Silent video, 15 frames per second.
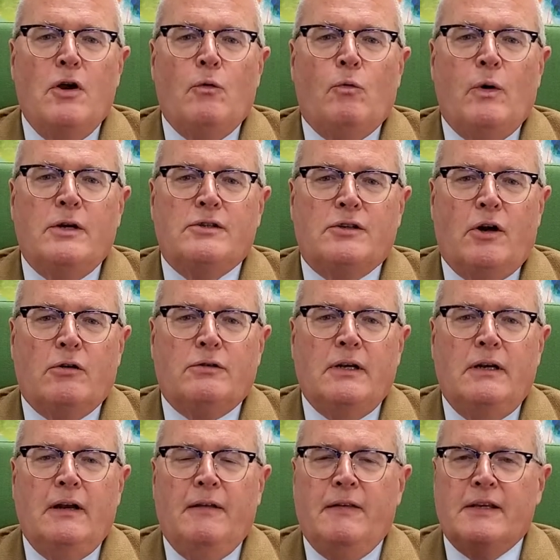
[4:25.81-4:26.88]

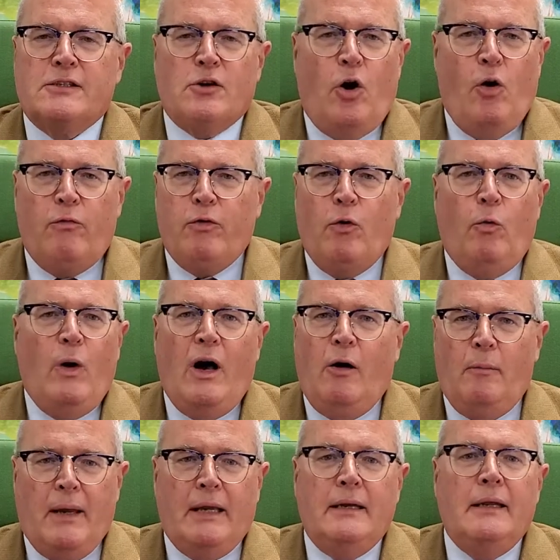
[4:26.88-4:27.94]
resulting in this
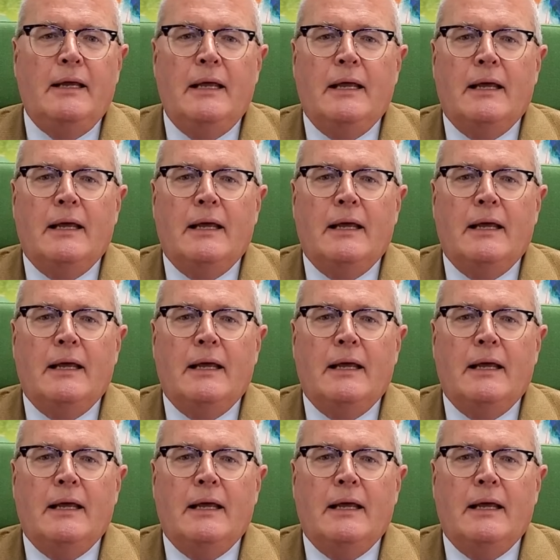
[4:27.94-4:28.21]
overwhelming